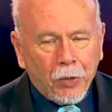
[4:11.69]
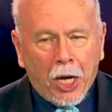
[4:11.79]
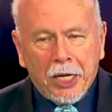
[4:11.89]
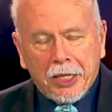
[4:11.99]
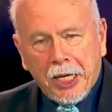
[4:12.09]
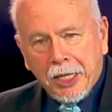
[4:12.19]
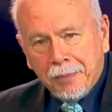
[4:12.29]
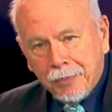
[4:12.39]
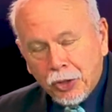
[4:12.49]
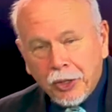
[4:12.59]
I
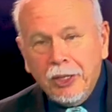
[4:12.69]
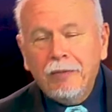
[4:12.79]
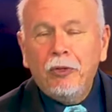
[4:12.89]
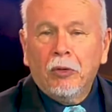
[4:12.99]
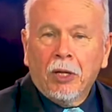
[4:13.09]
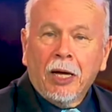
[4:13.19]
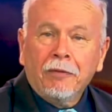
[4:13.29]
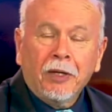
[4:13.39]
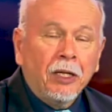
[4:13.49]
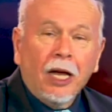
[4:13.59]
came to give you
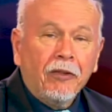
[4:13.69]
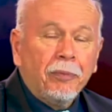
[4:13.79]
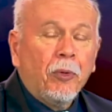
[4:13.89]
life and life